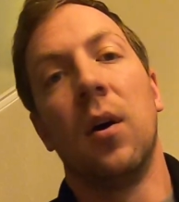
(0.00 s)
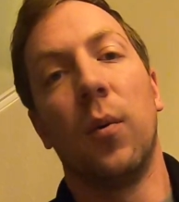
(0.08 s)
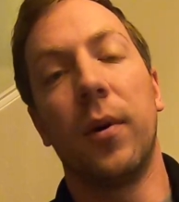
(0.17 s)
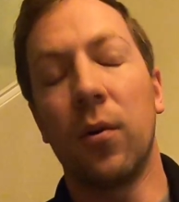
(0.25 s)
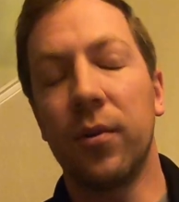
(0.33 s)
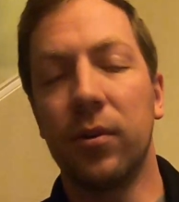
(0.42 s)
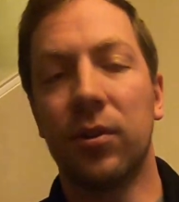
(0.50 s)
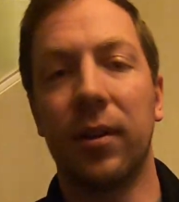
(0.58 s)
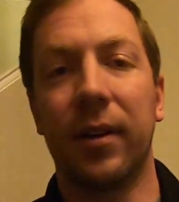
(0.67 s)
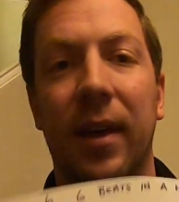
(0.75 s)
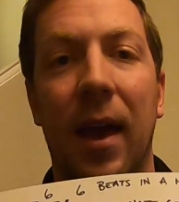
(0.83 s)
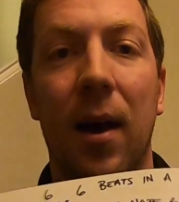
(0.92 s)
We don't
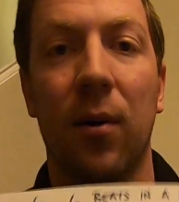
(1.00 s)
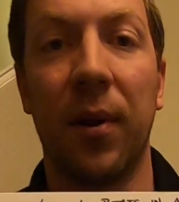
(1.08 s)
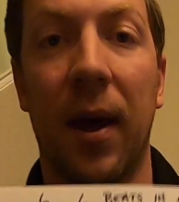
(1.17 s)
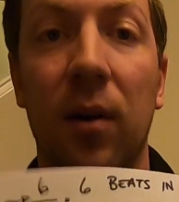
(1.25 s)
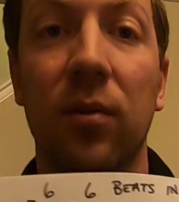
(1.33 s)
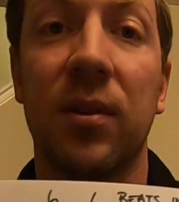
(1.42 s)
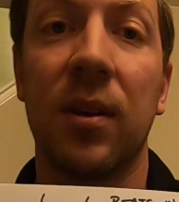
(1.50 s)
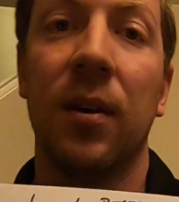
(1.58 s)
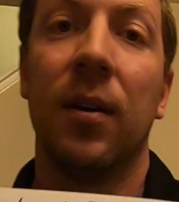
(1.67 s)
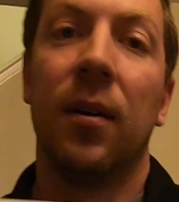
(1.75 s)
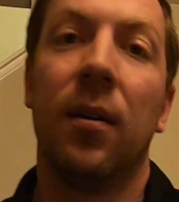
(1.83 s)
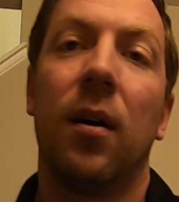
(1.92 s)
usually count out
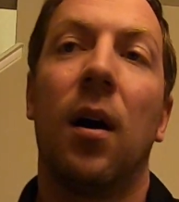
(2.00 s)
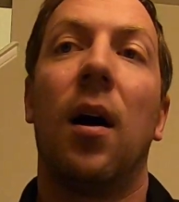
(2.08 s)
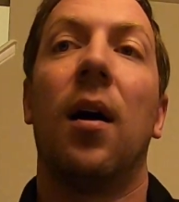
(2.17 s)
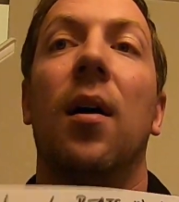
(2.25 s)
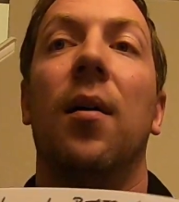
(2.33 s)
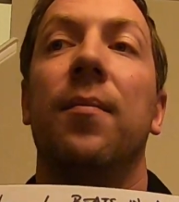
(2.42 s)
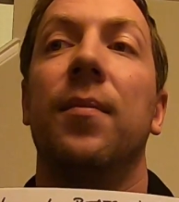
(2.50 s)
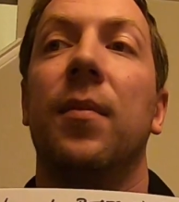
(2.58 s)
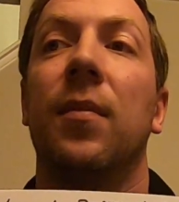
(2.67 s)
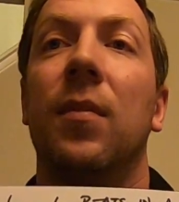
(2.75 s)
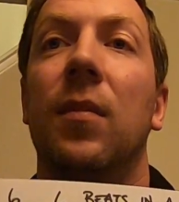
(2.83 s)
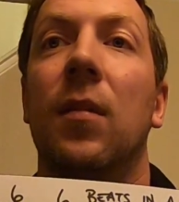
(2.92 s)

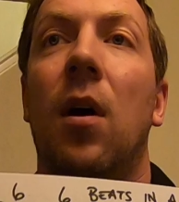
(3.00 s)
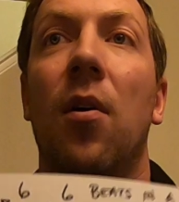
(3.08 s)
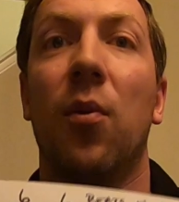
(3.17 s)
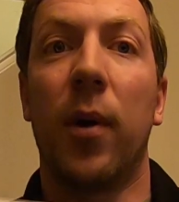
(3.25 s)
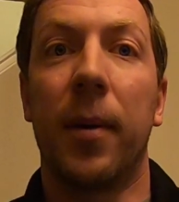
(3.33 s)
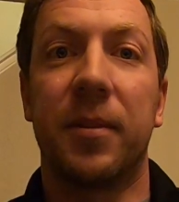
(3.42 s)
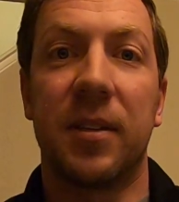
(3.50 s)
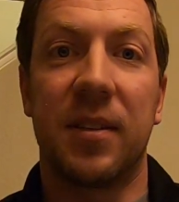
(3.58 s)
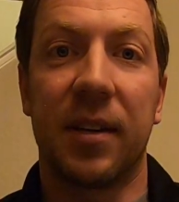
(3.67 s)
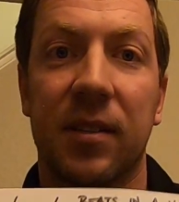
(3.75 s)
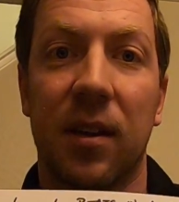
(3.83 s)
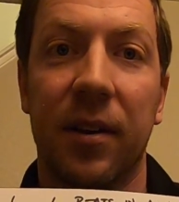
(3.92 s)
all the way up to
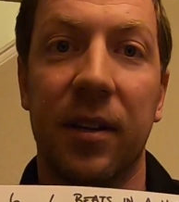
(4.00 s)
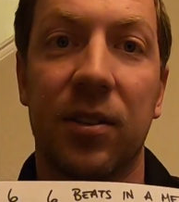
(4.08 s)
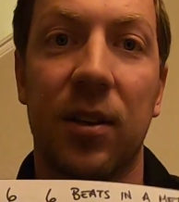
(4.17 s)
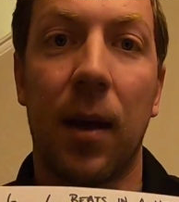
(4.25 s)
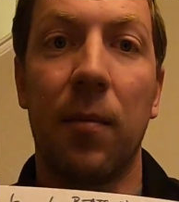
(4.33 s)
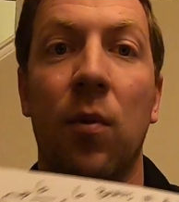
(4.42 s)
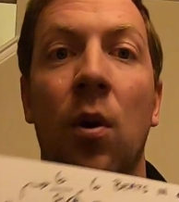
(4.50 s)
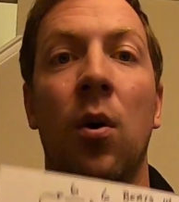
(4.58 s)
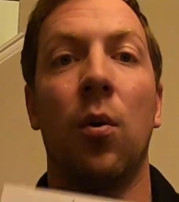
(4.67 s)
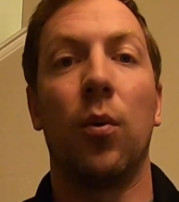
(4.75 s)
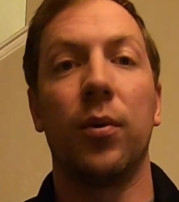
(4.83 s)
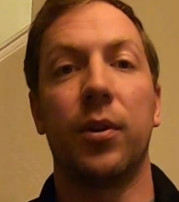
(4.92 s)
6 on each time.
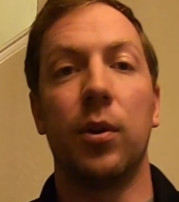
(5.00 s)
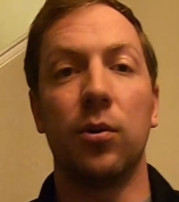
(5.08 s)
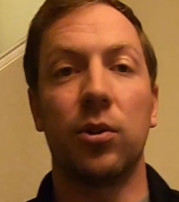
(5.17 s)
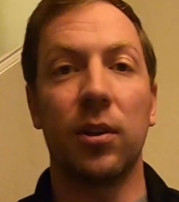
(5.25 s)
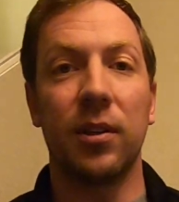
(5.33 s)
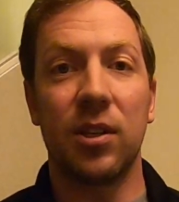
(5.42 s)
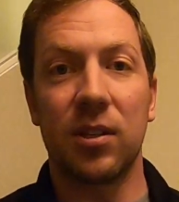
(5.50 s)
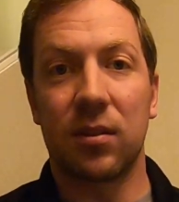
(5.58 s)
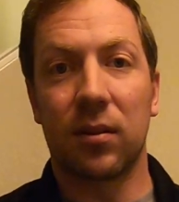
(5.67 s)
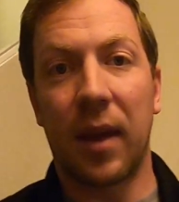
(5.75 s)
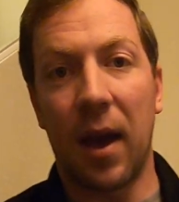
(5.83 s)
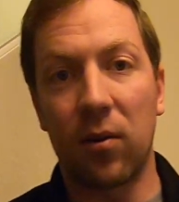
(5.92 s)
We'll usually
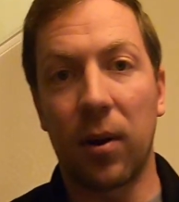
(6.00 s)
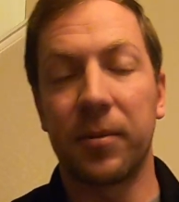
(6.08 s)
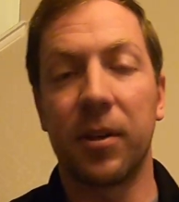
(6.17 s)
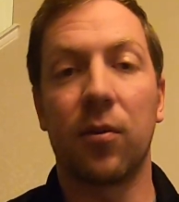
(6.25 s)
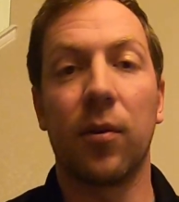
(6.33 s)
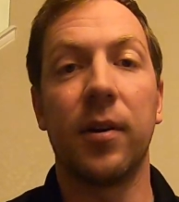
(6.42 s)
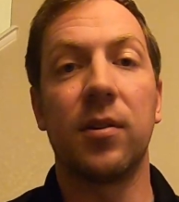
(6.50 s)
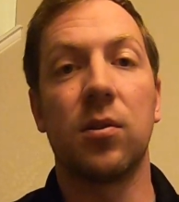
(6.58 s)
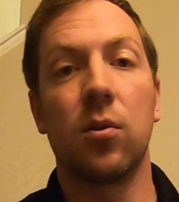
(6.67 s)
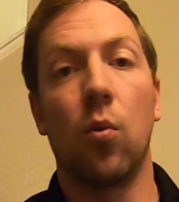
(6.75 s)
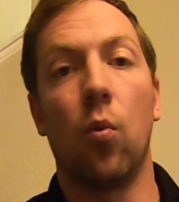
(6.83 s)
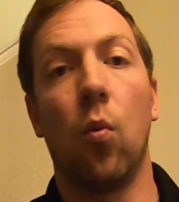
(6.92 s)
just count up to 3.
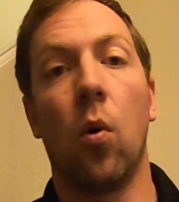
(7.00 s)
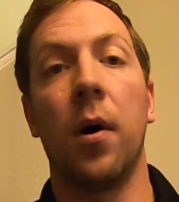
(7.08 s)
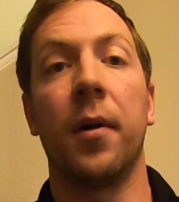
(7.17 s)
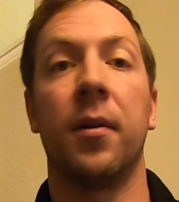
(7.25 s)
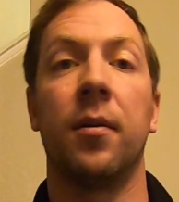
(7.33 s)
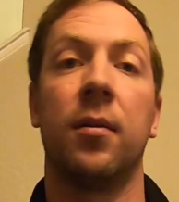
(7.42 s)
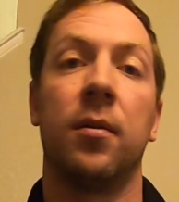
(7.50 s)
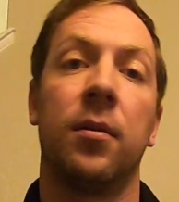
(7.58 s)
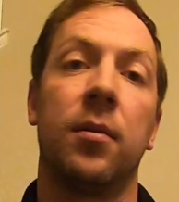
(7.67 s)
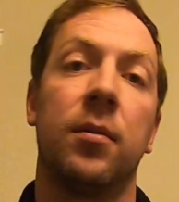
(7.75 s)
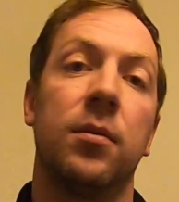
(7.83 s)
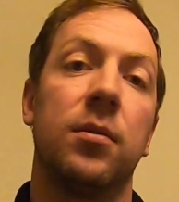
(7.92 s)
So 1,
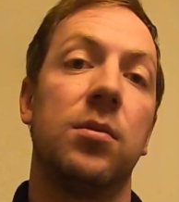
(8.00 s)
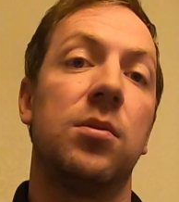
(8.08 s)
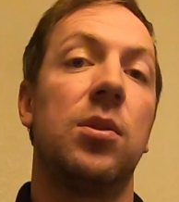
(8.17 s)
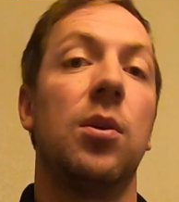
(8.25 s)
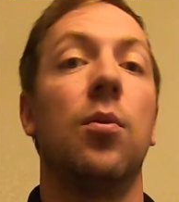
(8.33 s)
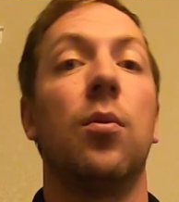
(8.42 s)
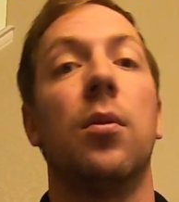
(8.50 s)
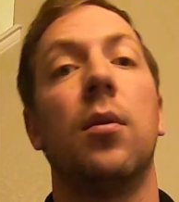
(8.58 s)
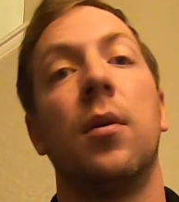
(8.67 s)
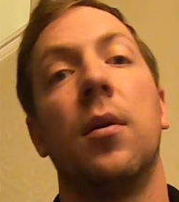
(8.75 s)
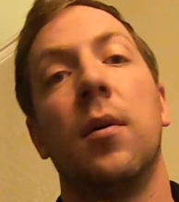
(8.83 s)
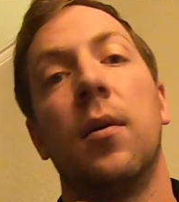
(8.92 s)
2,
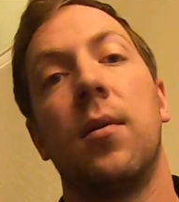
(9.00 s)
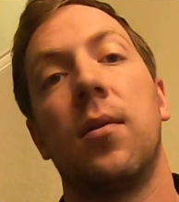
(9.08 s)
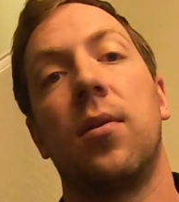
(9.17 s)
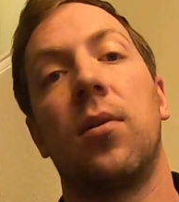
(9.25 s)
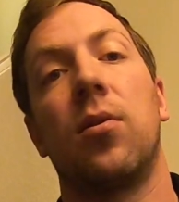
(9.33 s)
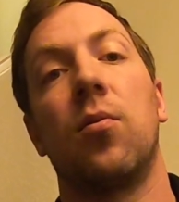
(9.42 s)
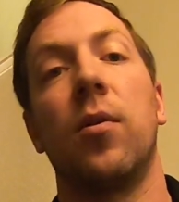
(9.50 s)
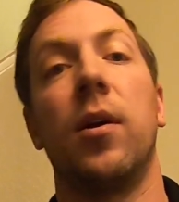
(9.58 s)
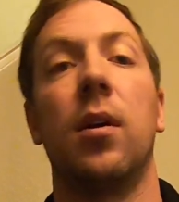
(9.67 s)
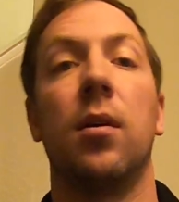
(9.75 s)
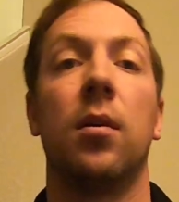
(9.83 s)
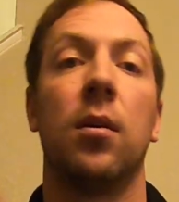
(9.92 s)
3.